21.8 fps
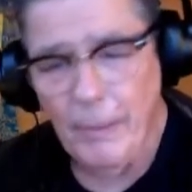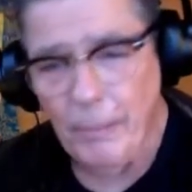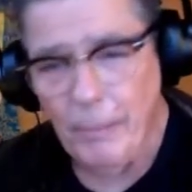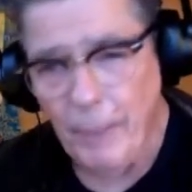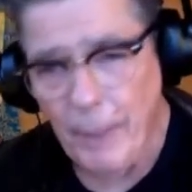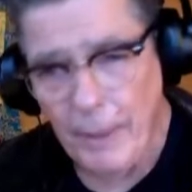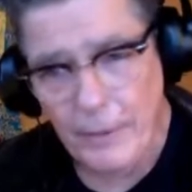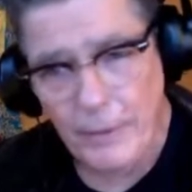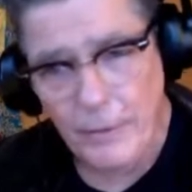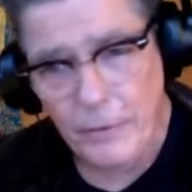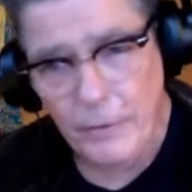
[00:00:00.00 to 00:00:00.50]

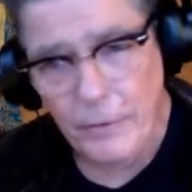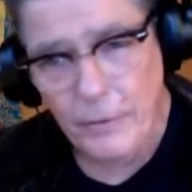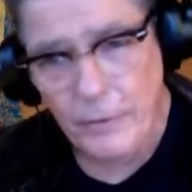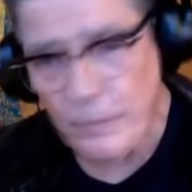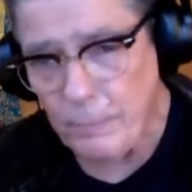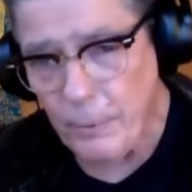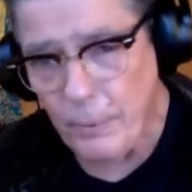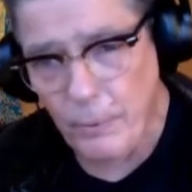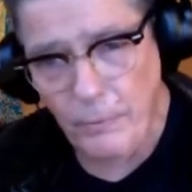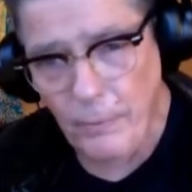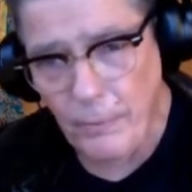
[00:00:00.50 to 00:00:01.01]
Biden's
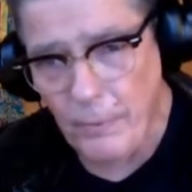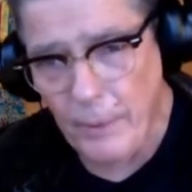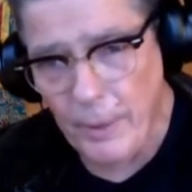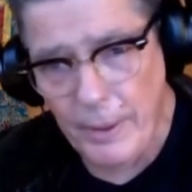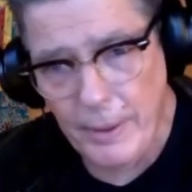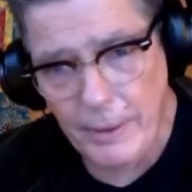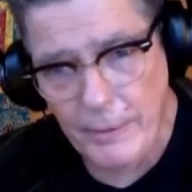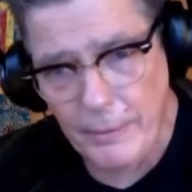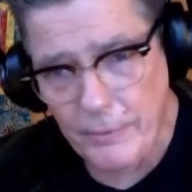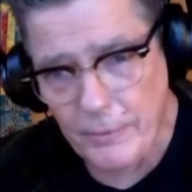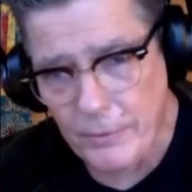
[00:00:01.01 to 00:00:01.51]
approval
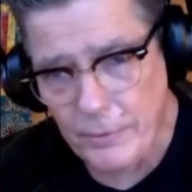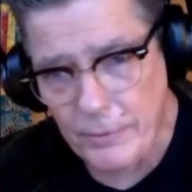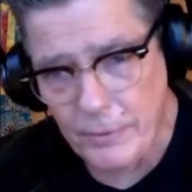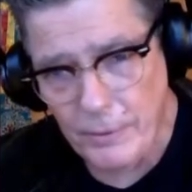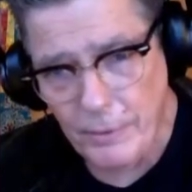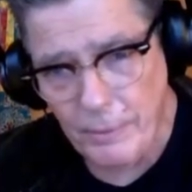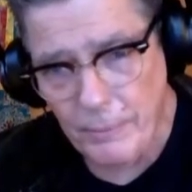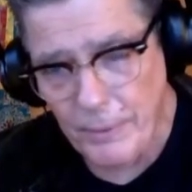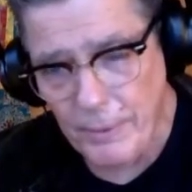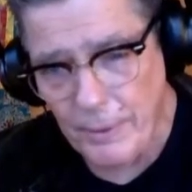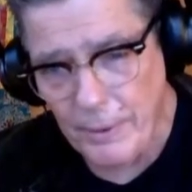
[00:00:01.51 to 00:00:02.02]
ratings are
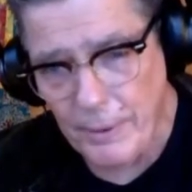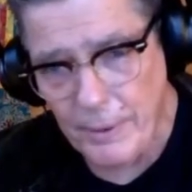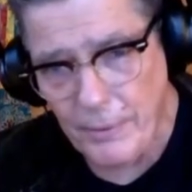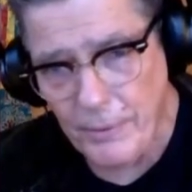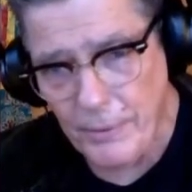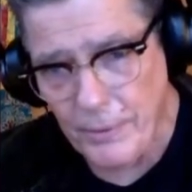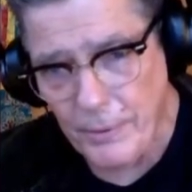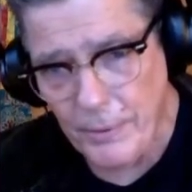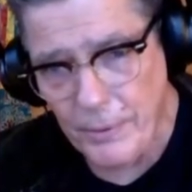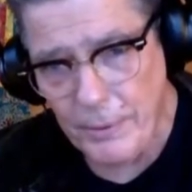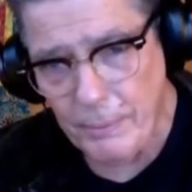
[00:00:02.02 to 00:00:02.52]
something like
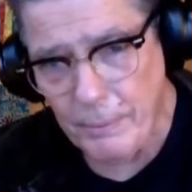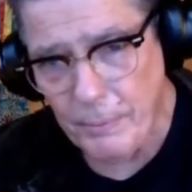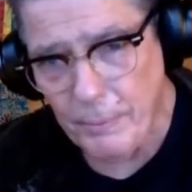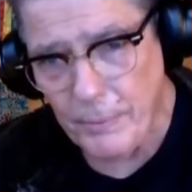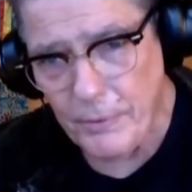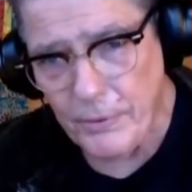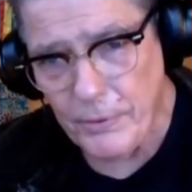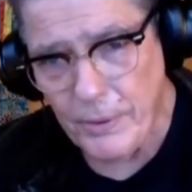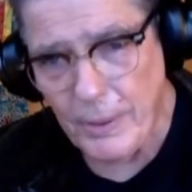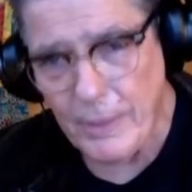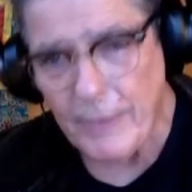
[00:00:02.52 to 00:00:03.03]

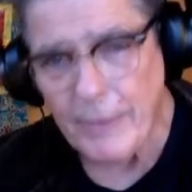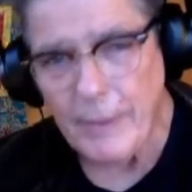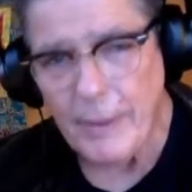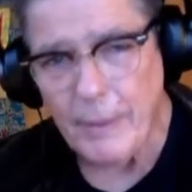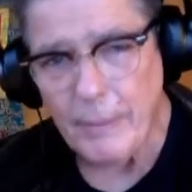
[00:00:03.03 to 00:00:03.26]
30%.